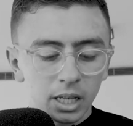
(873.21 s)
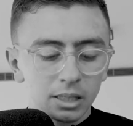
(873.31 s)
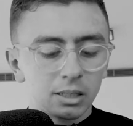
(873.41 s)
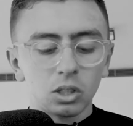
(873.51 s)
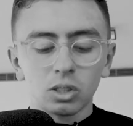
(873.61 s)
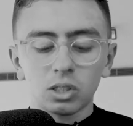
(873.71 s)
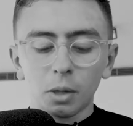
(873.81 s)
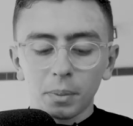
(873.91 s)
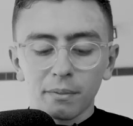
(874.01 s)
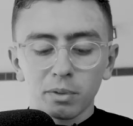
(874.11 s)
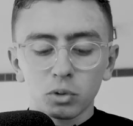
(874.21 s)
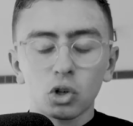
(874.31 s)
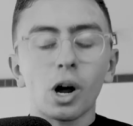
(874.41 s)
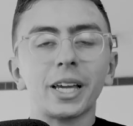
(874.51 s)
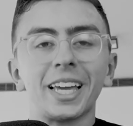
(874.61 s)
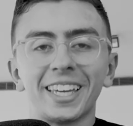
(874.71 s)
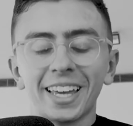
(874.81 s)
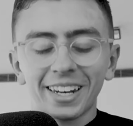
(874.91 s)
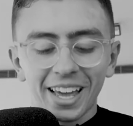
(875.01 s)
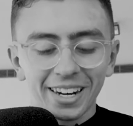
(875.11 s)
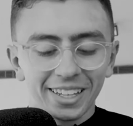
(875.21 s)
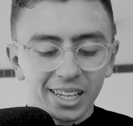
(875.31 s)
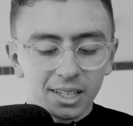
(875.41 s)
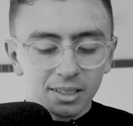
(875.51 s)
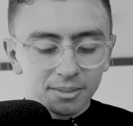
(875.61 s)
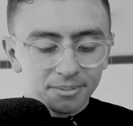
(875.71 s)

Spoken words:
It does not stop them from trying again and again,